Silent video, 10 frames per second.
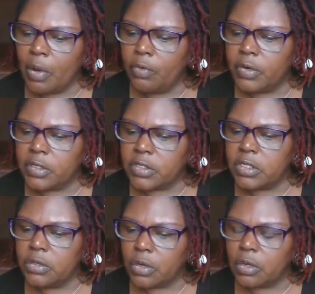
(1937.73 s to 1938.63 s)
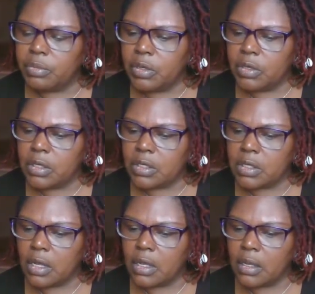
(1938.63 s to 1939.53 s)
over to see your community
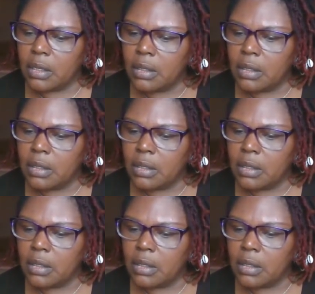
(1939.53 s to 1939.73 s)
tab.